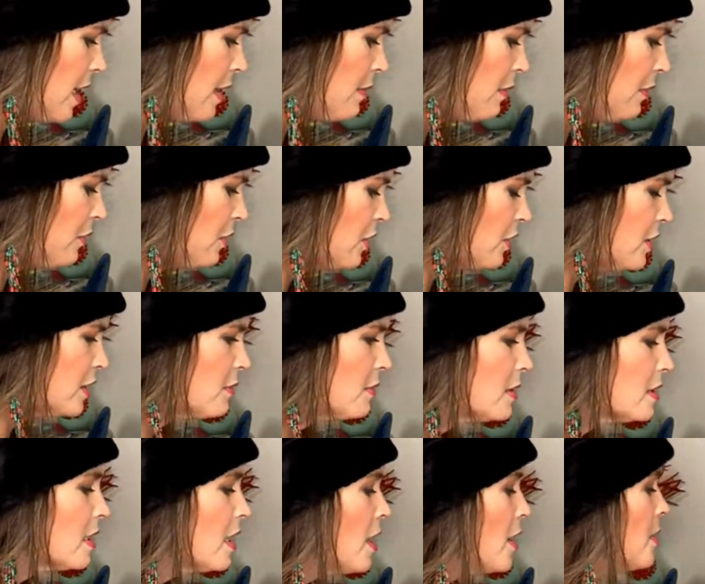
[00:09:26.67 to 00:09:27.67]
the night before
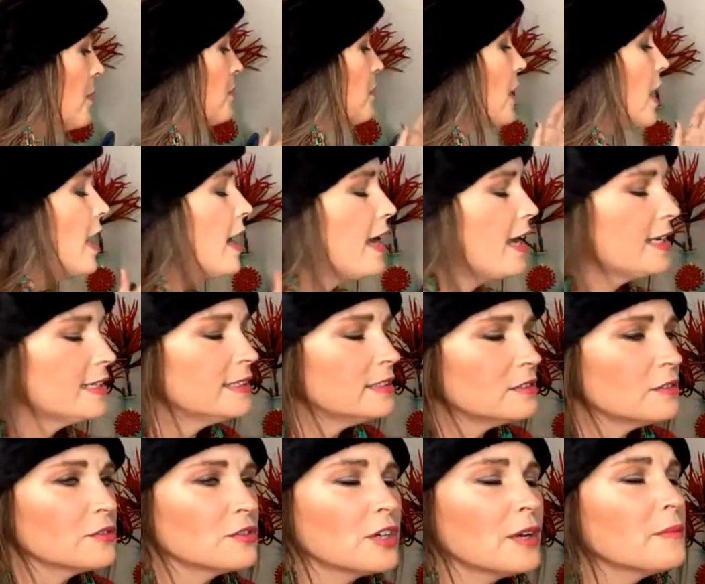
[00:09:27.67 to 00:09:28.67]
Christmas. I had
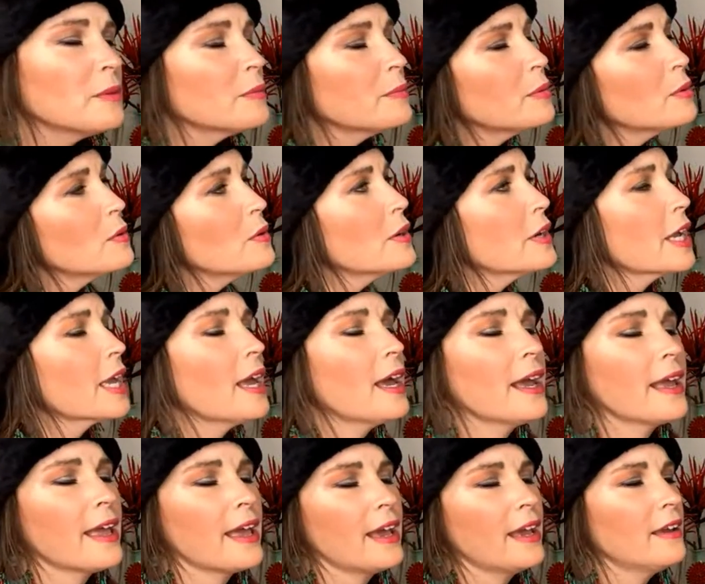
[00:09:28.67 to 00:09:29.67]
Little Drummer Boy.
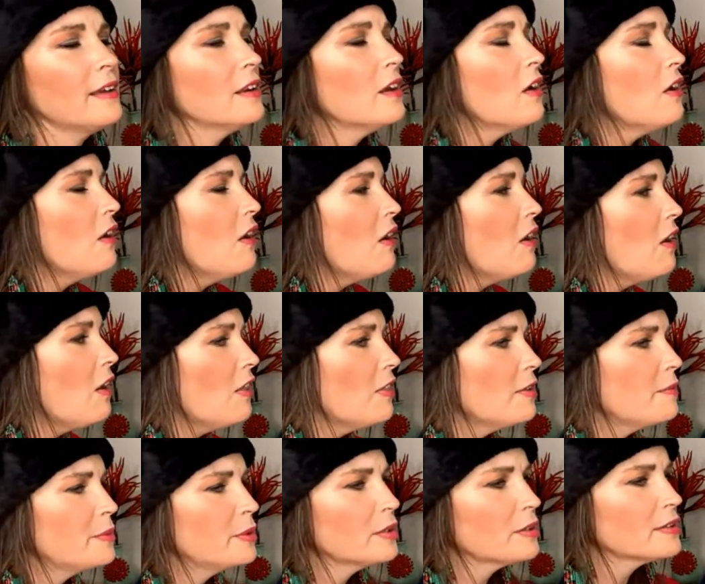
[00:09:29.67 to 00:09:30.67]
I had all
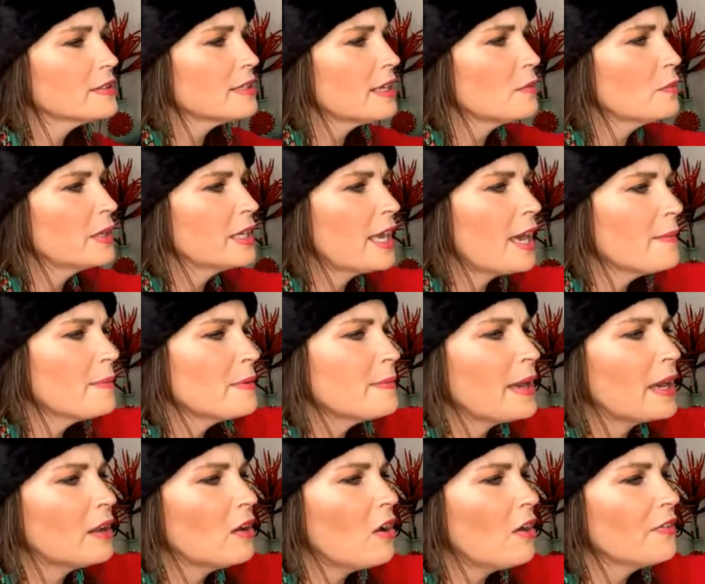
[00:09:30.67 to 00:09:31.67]
the books, and we kept them
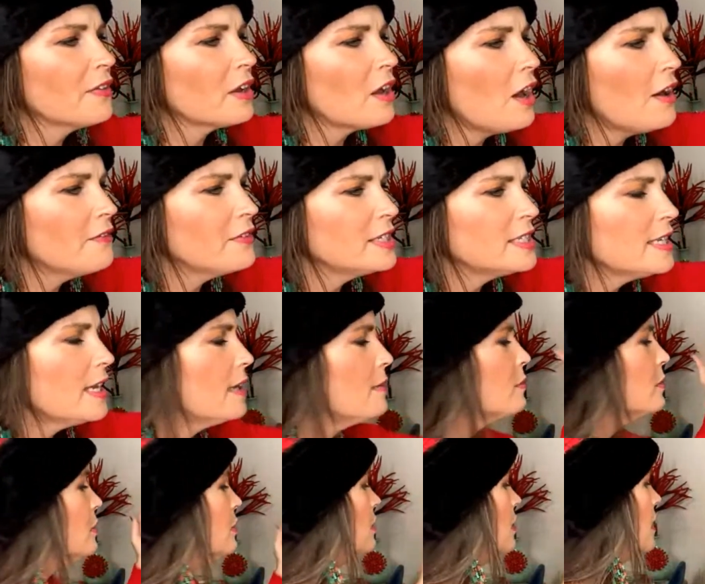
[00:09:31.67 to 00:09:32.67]
out on the coffee
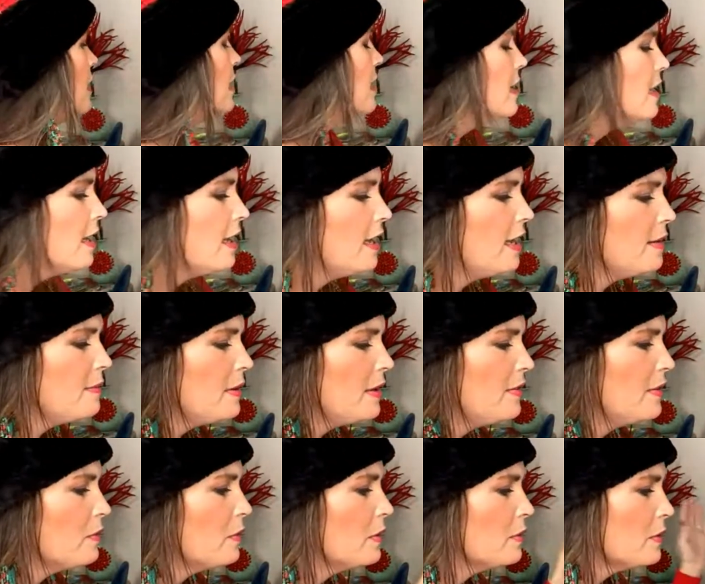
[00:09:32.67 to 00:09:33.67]
table. Um,
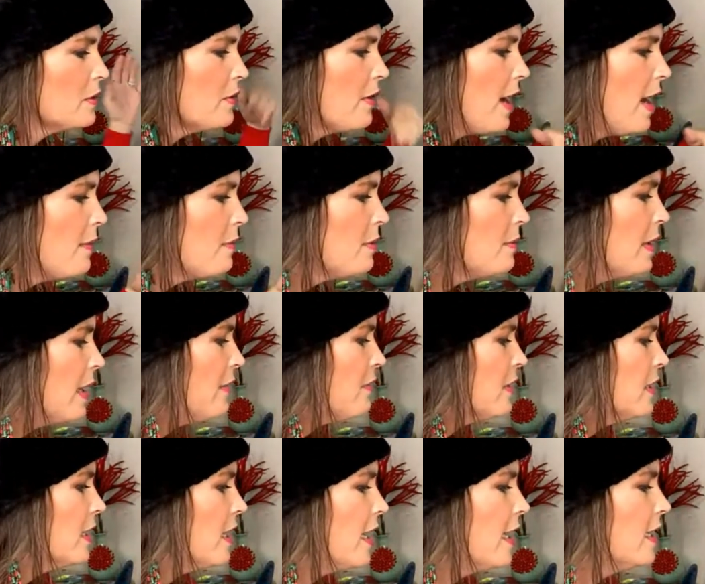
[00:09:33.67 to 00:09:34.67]
and then we would grab them
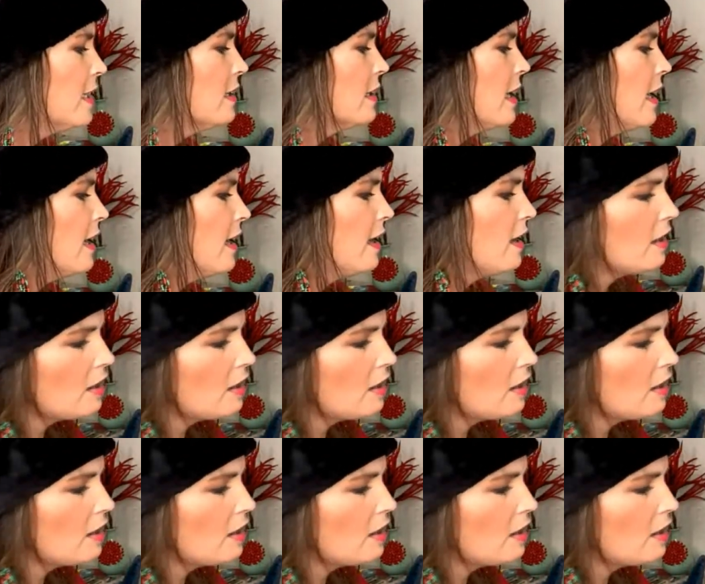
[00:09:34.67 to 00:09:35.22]
every night and